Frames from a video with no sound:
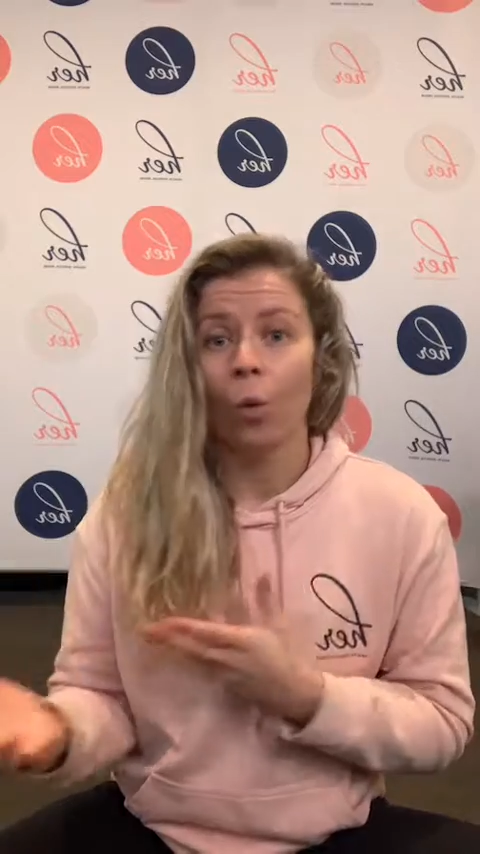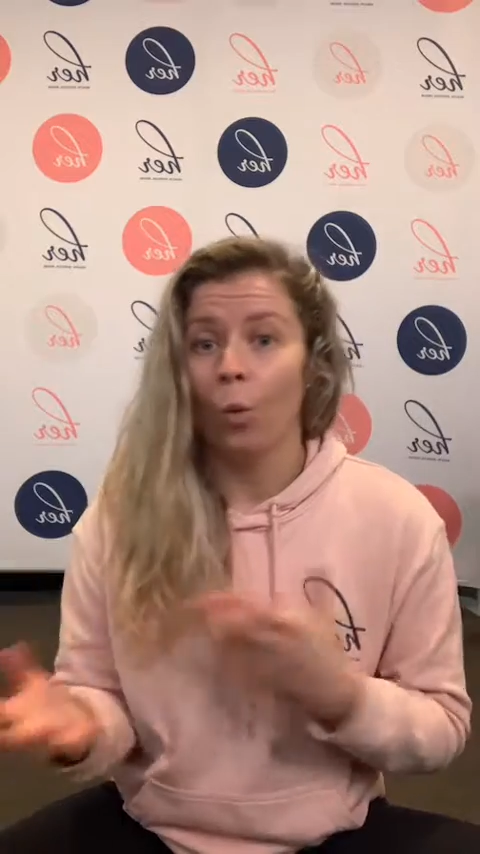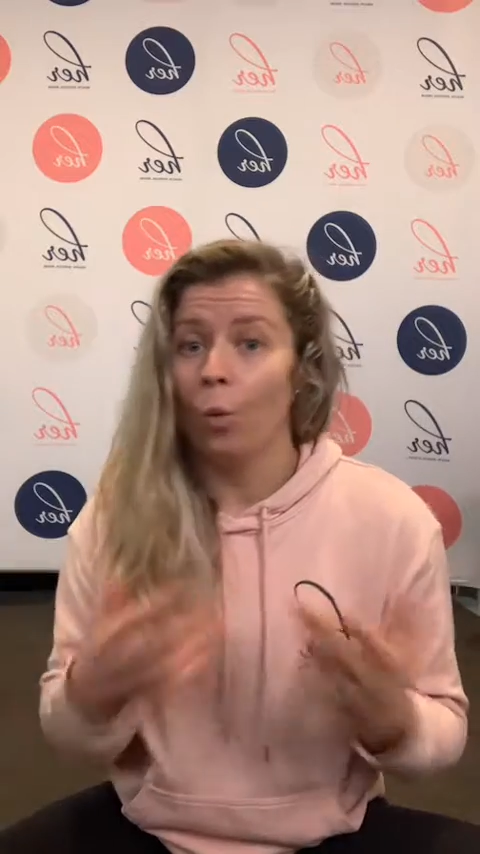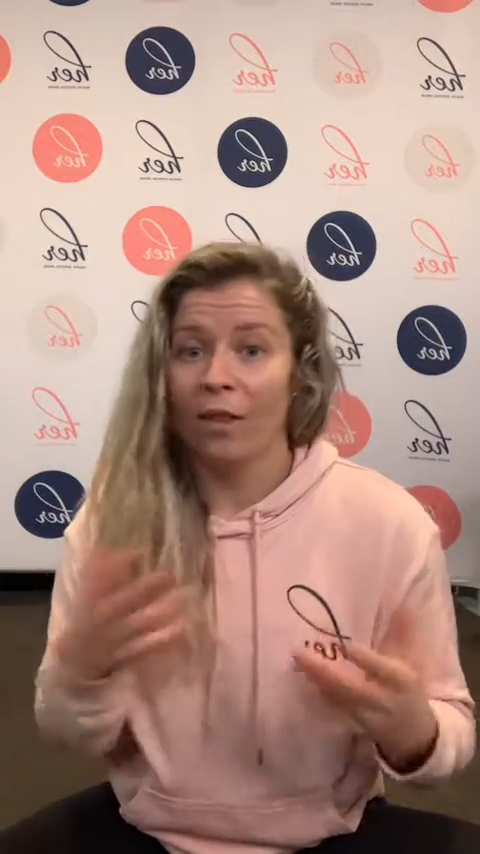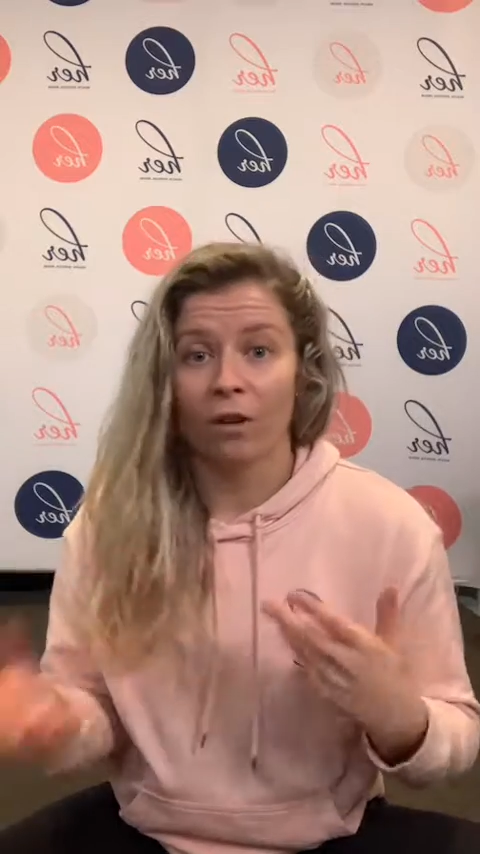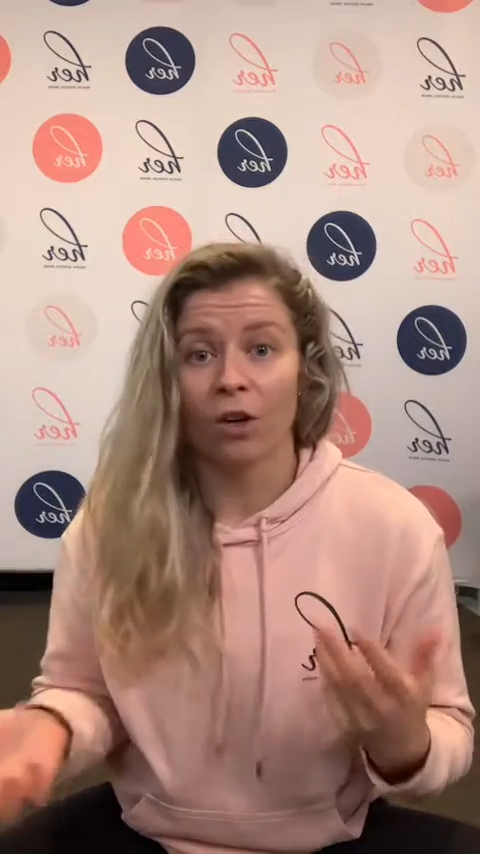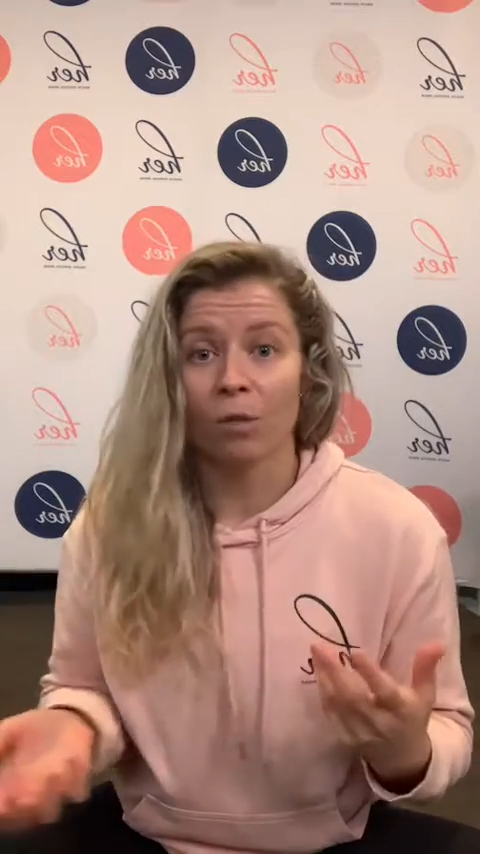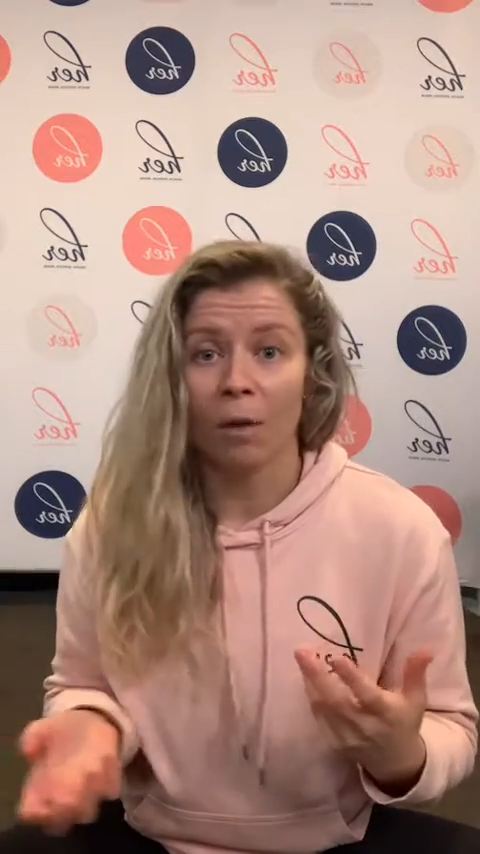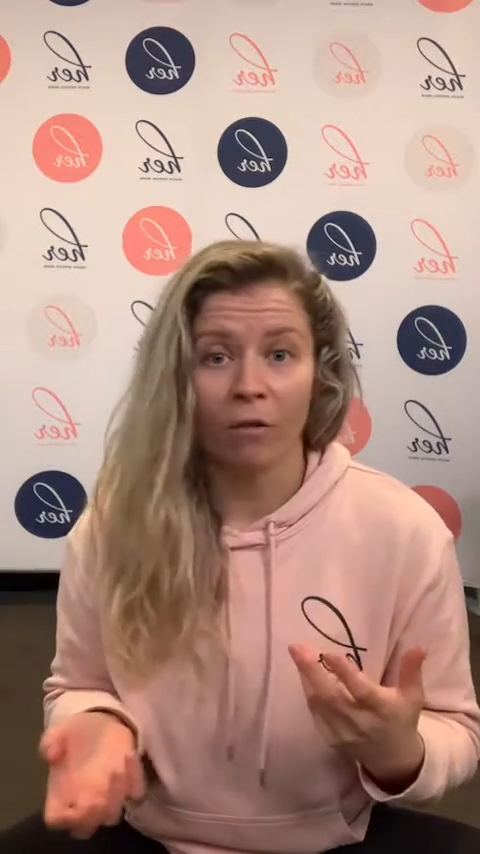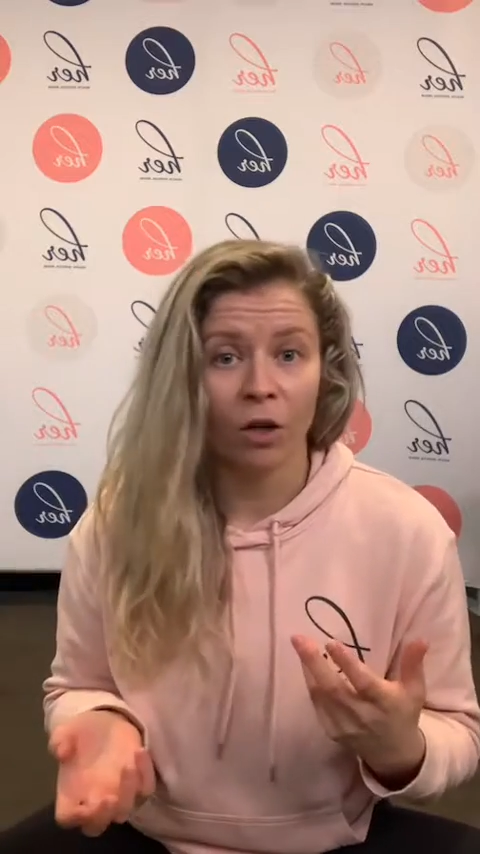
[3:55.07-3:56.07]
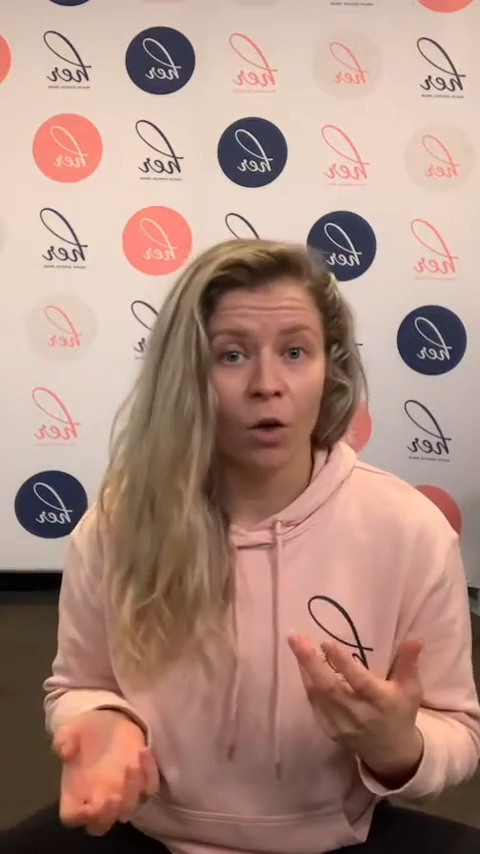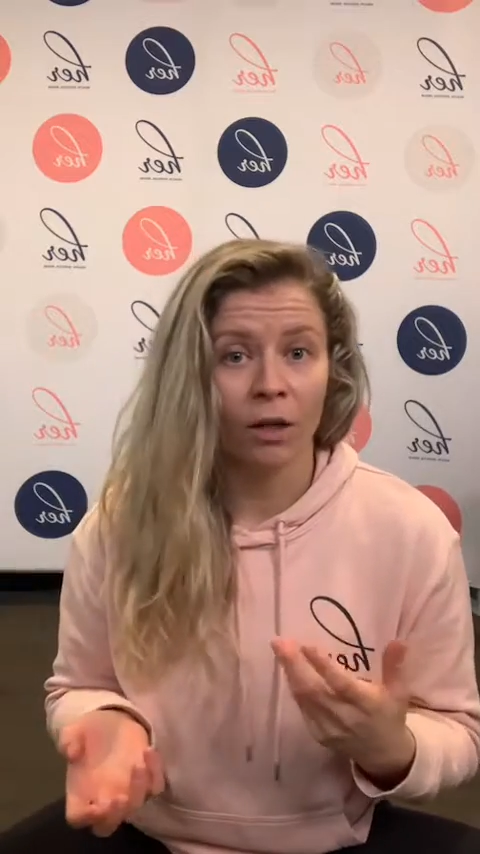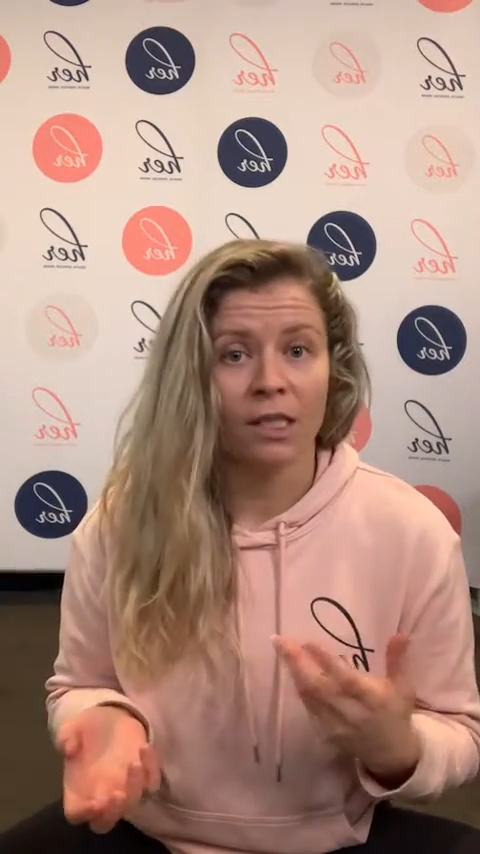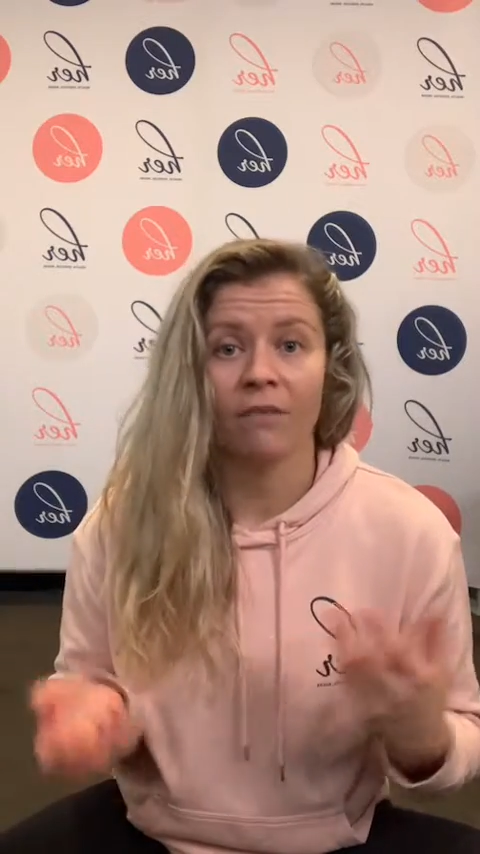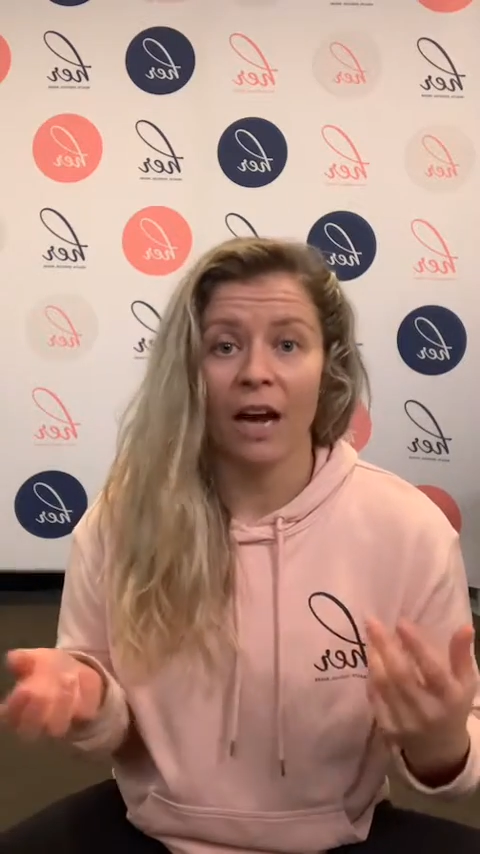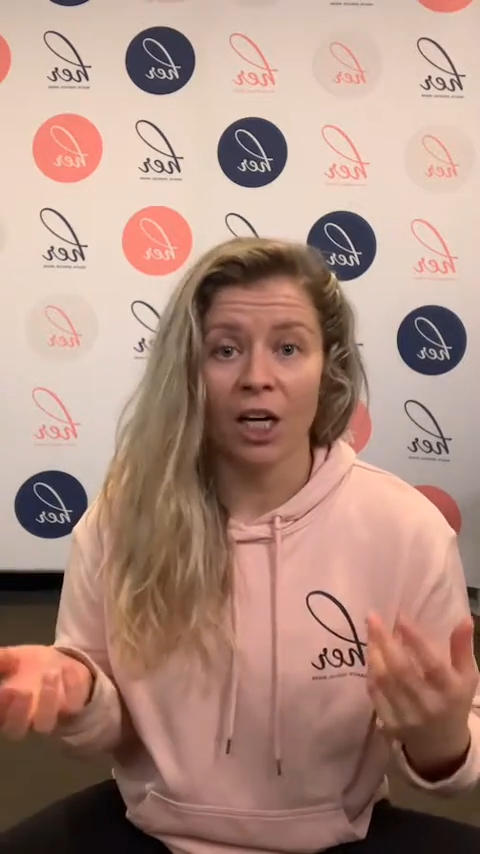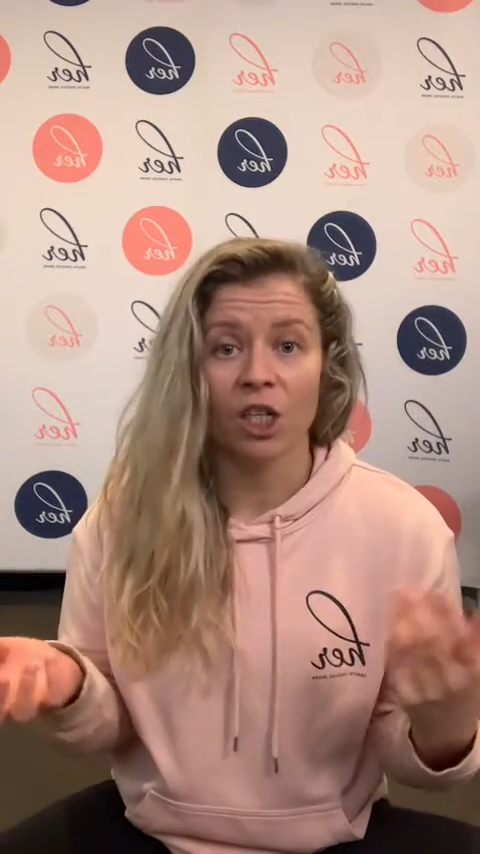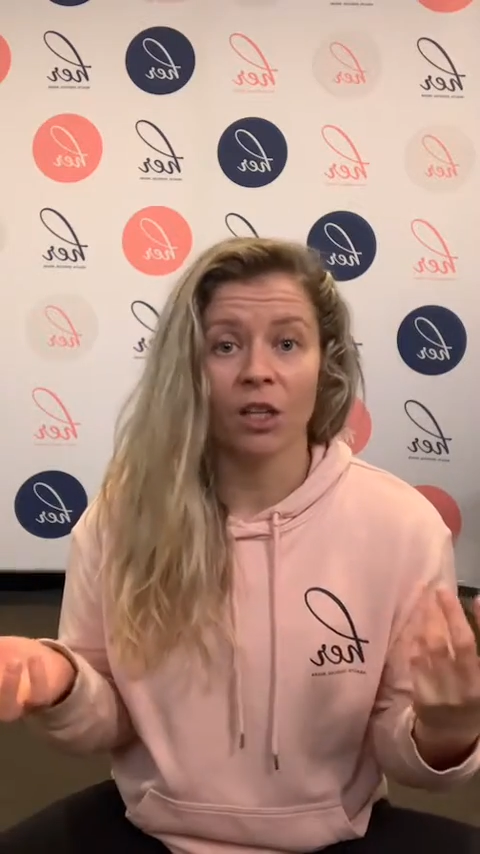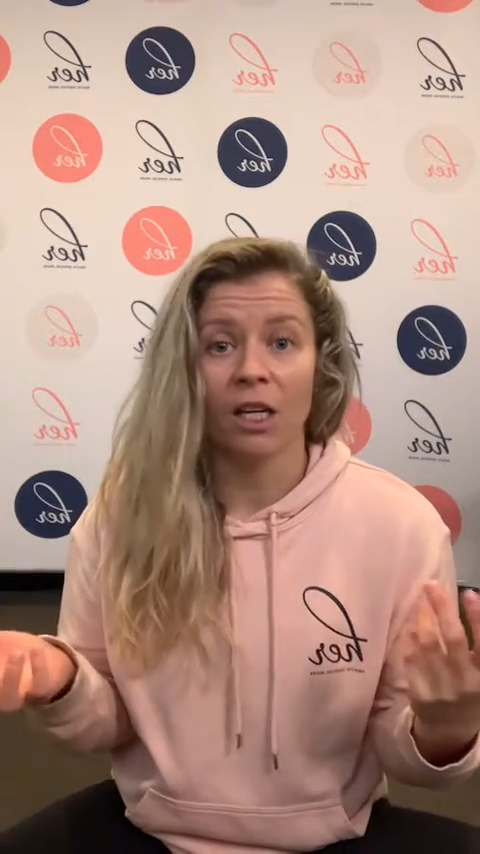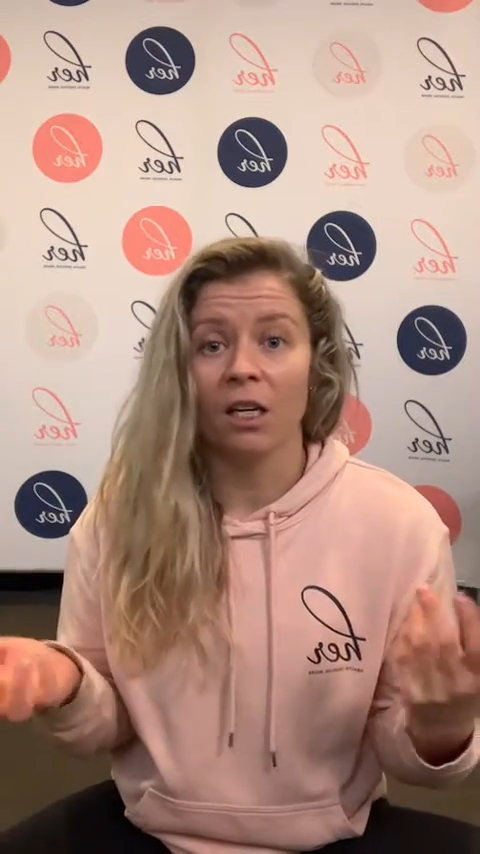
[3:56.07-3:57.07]
whether those pelvic organs have
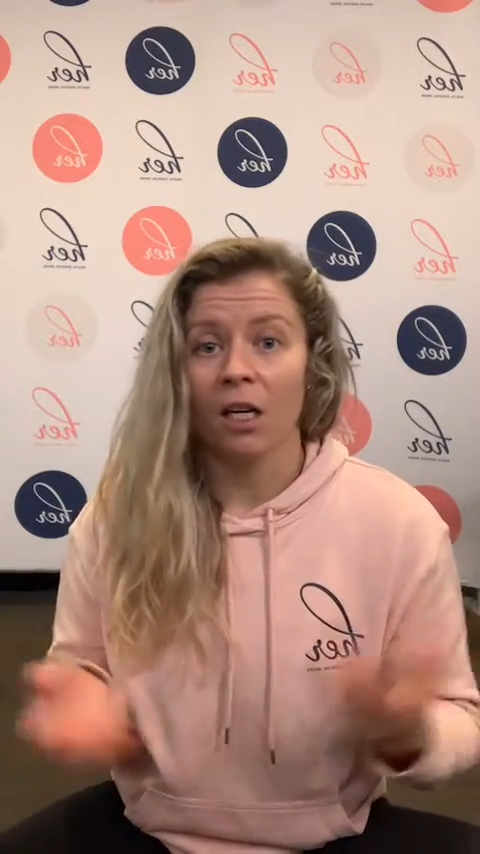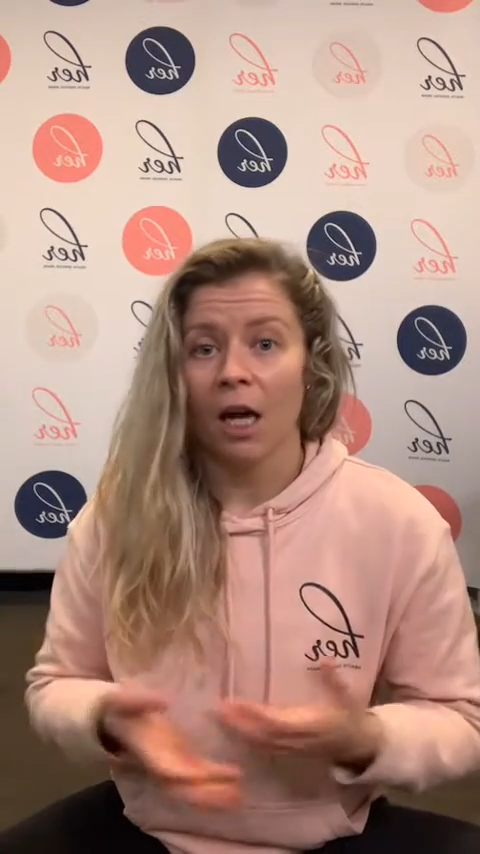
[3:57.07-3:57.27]
actually